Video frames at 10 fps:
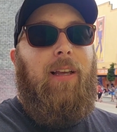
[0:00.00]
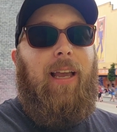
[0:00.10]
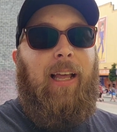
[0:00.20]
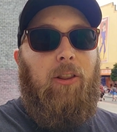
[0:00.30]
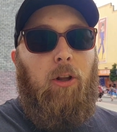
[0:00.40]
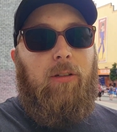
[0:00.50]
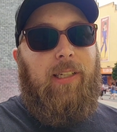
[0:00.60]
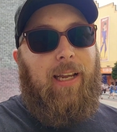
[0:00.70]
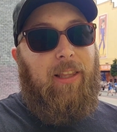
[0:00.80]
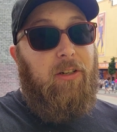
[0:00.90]
it looks
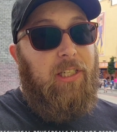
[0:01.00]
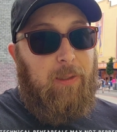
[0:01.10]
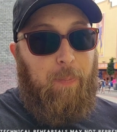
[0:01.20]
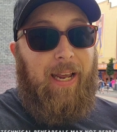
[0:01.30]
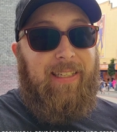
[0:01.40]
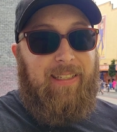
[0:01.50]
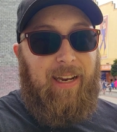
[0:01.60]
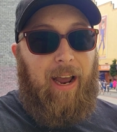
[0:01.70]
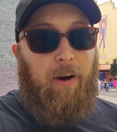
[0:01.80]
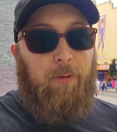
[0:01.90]
like they're spacing
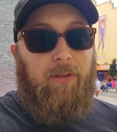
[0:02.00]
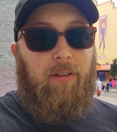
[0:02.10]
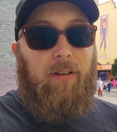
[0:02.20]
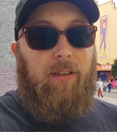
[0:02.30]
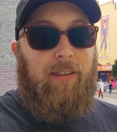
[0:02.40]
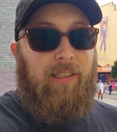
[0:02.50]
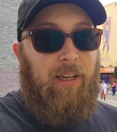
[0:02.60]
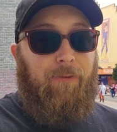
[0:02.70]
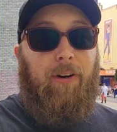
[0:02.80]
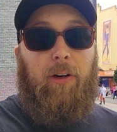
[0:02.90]
out
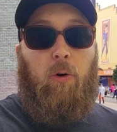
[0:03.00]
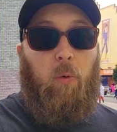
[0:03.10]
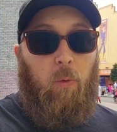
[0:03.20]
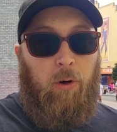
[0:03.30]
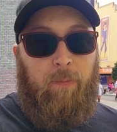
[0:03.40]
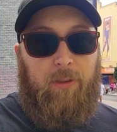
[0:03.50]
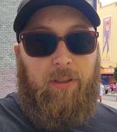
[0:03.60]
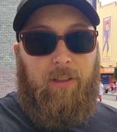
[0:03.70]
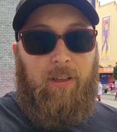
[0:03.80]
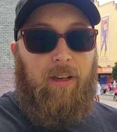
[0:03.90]
different
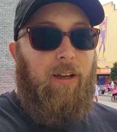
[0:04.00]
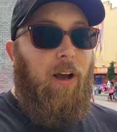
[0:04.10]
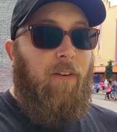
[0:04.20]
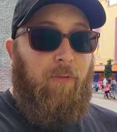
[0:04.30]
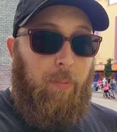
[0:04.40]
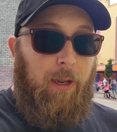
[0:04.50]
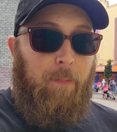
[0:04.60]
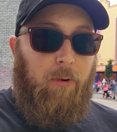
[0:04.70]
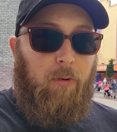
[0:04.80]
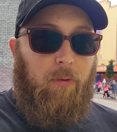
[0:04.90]
groups of
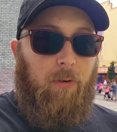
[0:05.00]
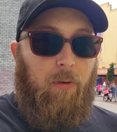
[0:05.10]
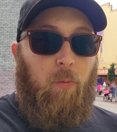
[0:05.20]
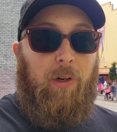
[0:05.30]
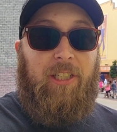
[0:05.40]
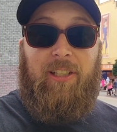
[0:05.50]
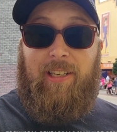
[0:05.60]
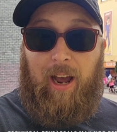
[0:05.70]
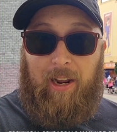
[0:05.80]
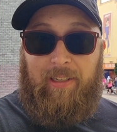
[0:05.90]
people, which is
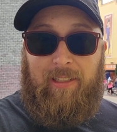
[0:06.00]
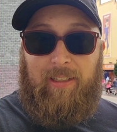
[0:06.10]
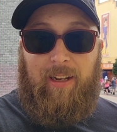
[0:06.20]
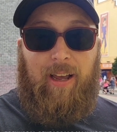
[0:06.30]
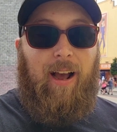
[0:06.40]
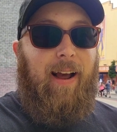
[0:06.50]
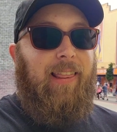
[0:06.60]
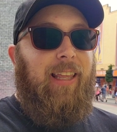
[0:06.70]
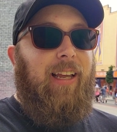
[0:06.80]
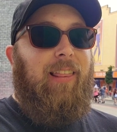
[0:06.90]
nice. I
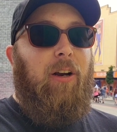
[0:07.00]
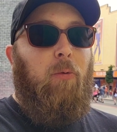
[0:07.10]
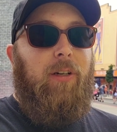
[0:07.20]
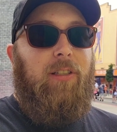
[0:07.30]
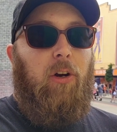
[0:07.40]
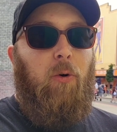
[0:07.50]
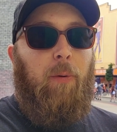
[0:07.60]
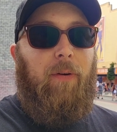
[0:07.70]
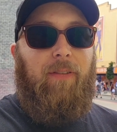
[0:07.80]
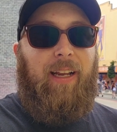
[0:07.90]
think there was a group
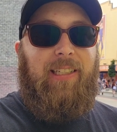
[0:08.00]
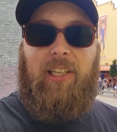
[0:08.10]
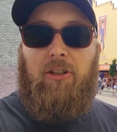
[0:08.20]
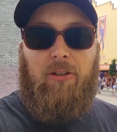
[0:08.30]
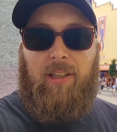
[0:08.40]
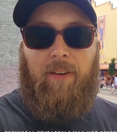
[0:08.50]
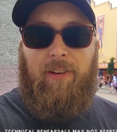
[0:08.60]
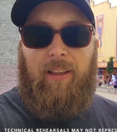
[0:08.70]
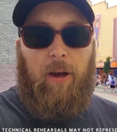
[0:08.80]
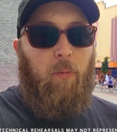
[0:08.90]
of like 6 or
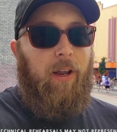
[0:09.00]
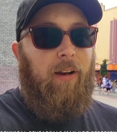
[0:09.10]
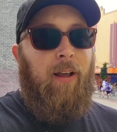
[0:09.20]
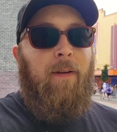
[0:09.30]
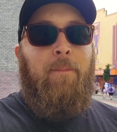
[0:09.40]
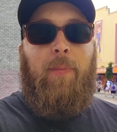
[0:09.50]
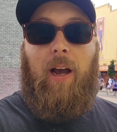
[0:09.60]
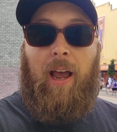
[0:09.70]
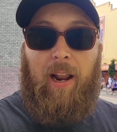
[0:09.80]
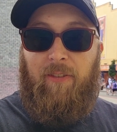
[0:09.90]
7 that went
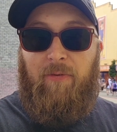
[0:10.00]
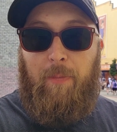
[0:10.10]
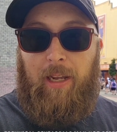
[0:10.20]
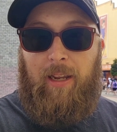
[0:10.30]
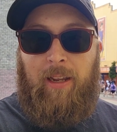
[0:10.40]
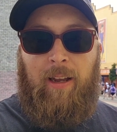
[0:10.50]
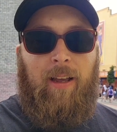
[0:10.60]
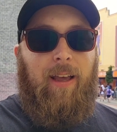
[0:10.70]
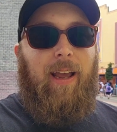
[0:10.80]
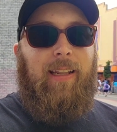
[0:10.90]
ahead of me,
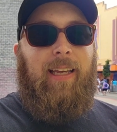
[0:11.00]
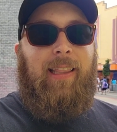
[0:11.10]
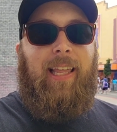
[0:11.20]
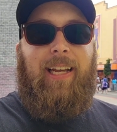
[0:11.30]
and then they